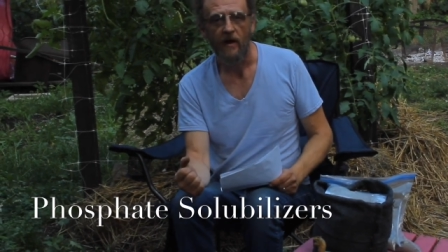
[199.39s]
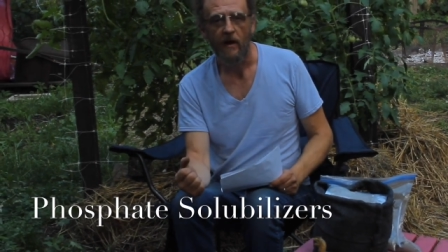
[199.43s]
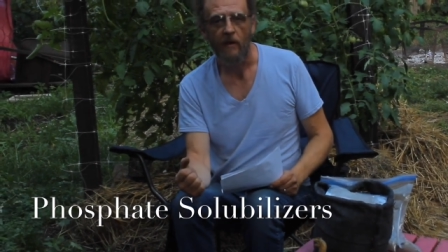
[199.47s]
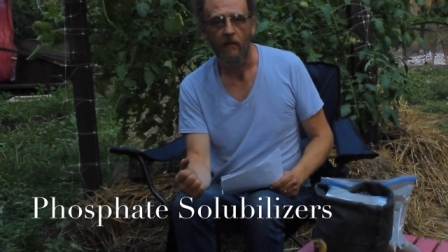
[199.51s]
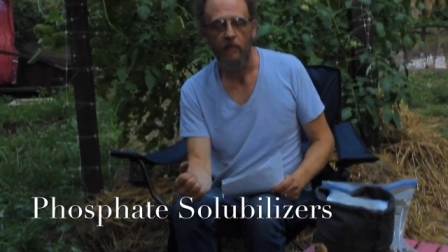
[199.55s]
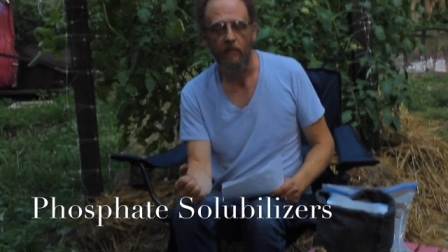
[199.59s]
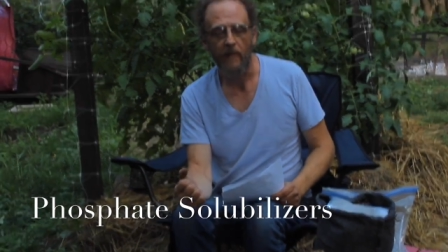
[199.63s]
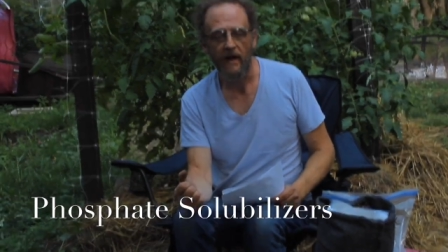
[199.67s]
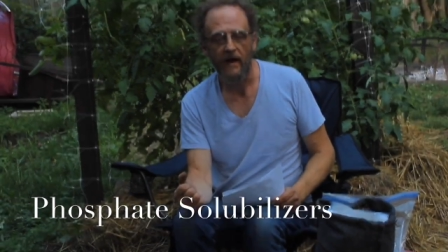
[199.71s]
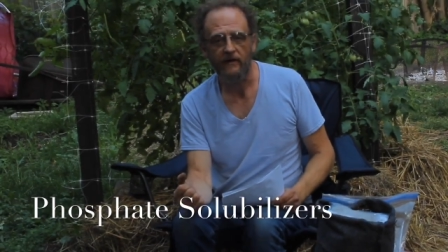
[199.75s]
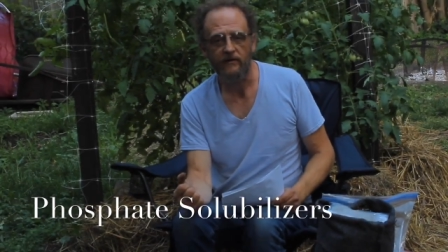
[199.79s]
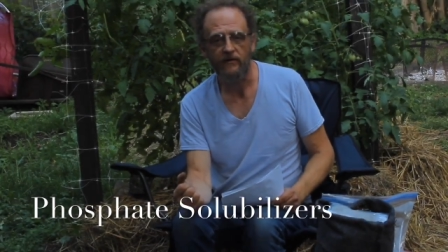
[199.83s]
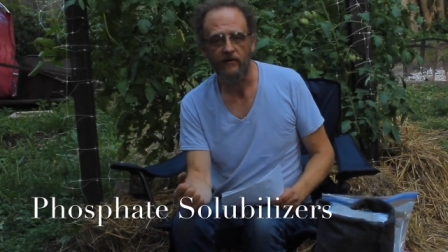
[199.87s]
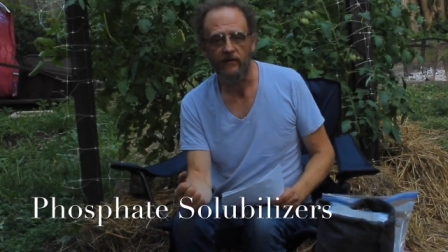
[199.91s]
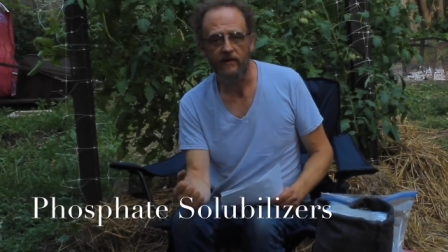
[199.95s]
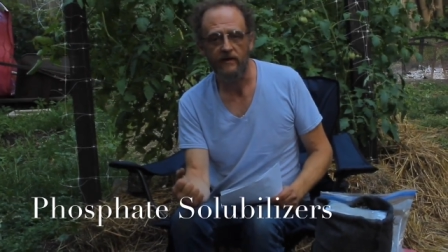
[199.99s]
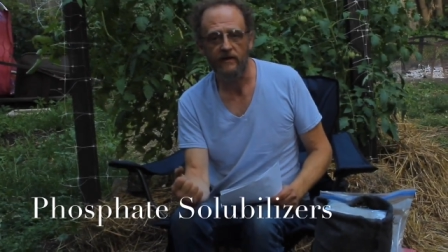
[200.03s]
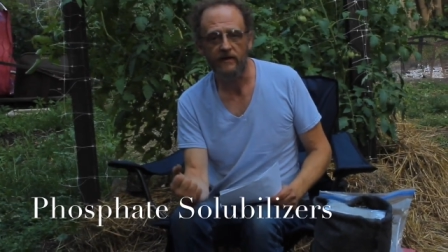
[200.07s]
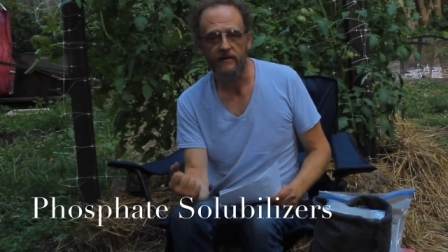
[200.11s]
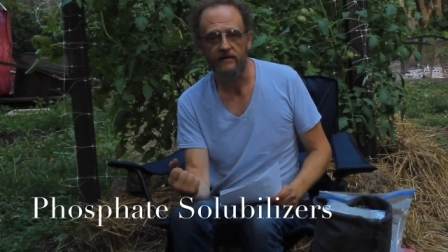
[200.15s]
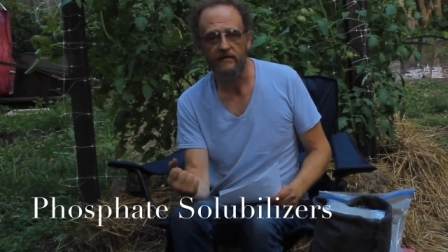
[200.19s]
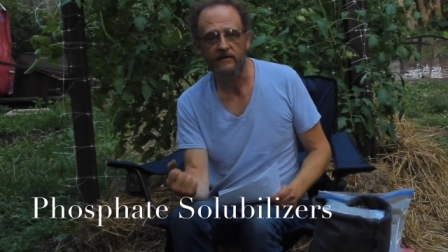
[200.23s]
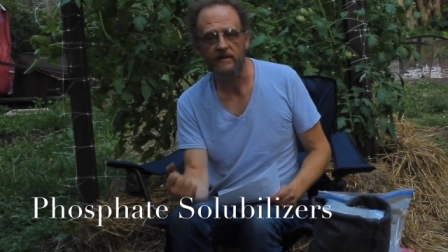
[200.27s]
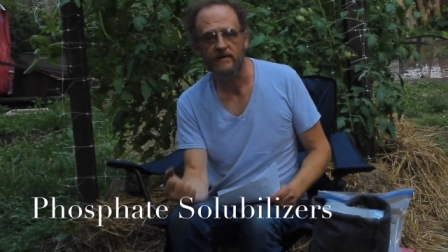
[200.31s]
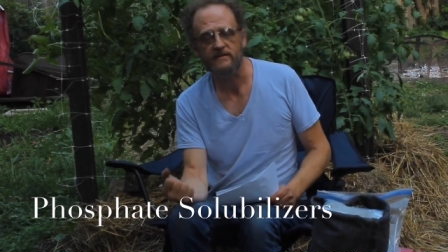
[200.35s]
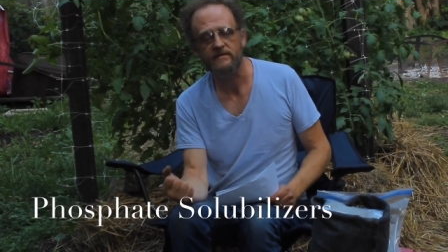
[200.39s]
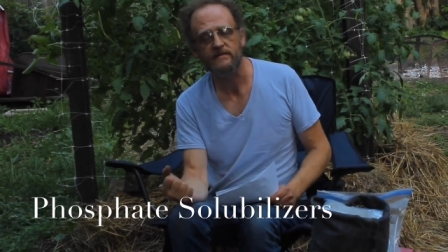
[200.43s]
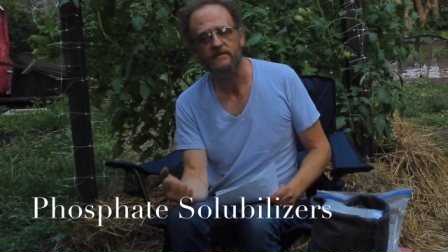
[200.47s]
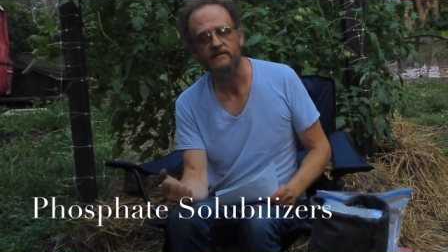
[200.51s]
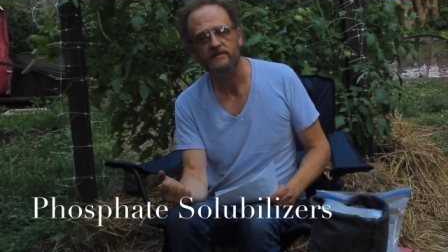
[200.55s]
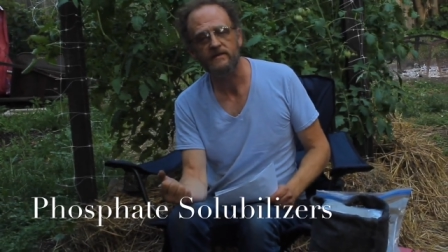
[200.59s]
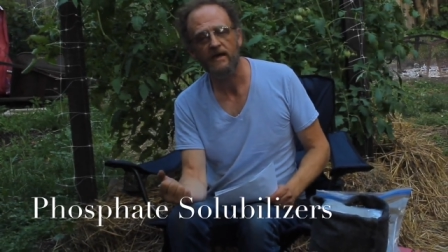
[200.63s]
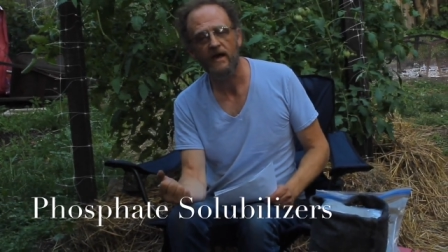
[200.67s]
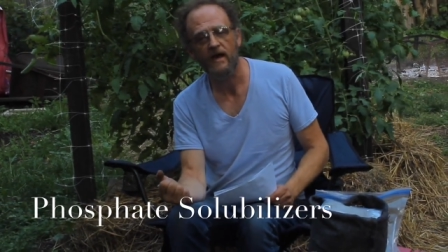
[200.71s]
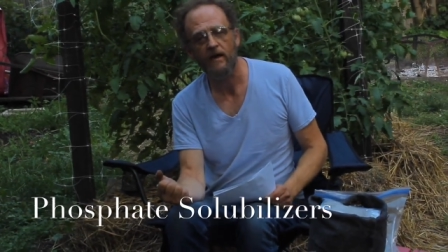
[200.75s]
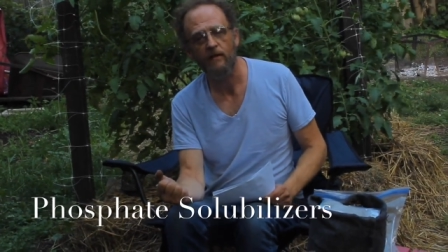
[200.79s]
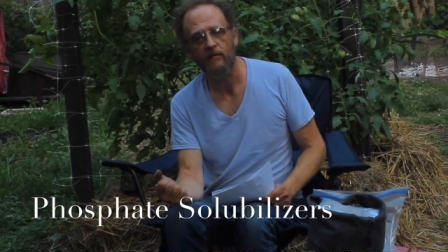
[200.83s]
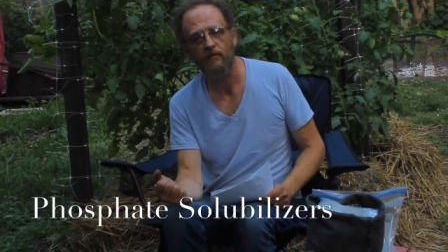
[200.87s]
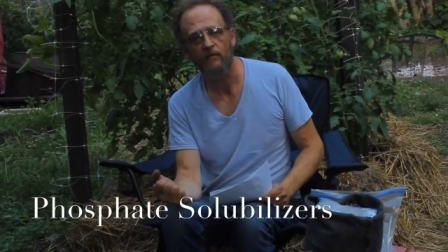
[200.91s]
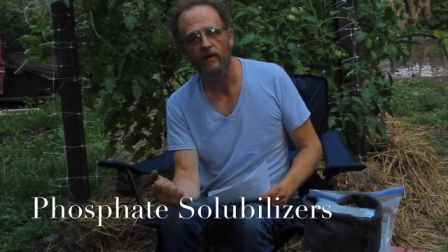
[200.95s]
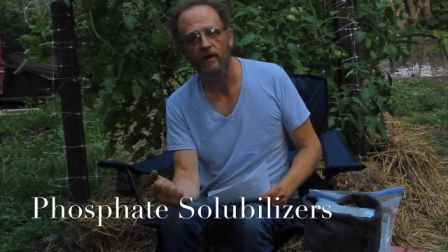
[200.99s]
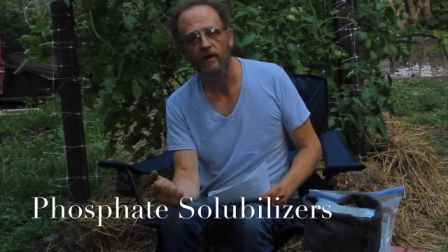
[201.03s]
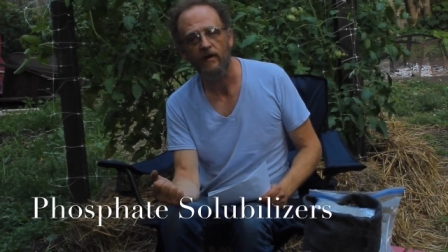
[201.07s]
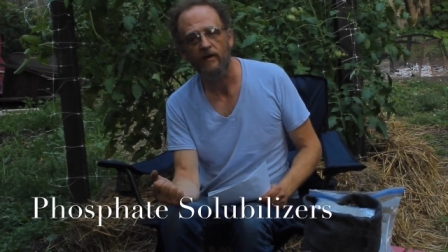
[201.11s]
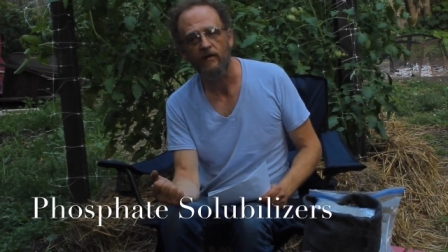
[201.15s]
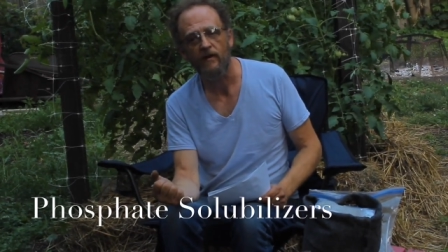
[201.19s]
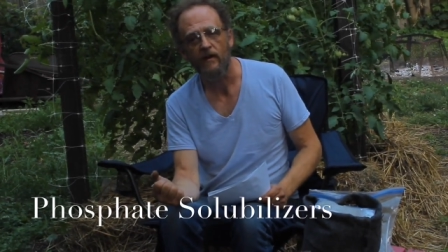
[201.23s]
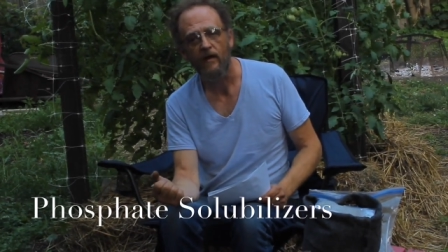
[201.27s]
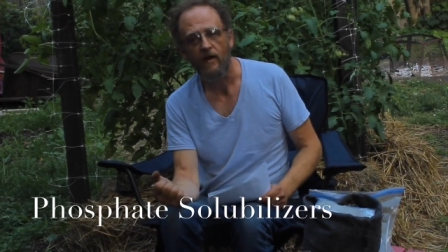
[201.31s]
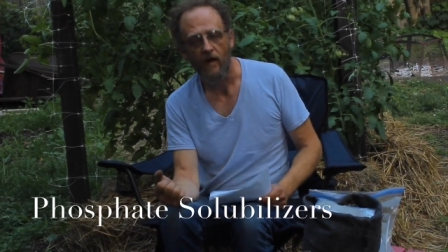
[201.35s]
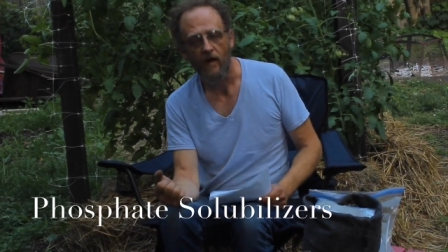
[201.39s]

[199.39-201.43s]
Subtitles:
A bacteria that does the same with